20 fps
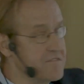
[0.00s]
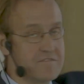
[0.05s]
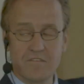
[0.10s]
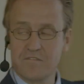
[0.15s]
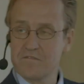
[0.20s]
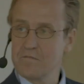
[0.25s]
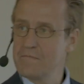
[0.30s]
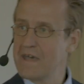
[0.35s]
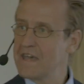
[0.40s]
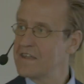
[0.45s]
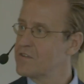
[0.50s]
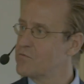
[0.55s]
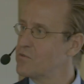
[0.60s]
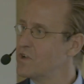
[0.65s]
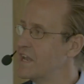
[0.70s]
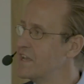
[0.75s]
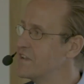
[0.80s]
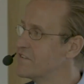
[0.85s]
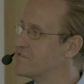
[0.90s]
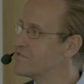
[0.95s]
a systematic
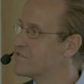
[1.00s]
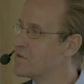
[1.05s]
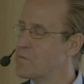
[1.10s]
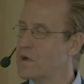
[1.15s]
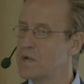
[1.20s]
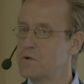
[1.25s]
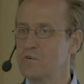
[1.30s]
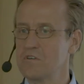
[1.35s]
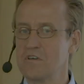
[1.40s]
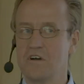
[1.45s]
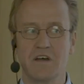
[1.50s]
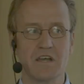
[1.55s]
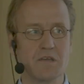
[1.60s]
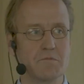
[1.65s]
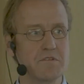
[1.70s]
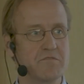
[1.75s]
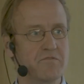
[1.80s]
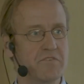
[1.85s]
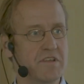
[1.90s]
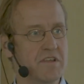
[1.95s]
relationship, I would argue,
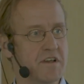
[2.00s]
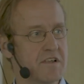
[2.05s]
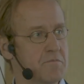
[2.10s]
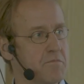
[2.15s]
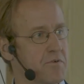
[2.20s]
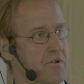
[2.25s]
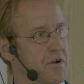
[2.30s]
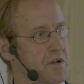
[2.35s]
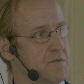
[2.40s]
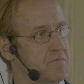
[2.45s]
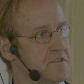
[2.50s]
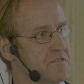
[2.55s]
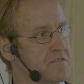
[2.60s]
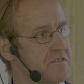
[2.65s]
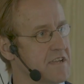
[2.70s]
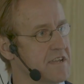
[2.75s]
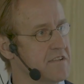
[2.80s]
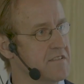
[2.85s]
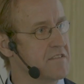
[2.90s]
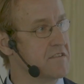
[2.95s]
between unemployment
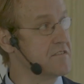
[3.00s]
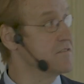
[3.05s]
and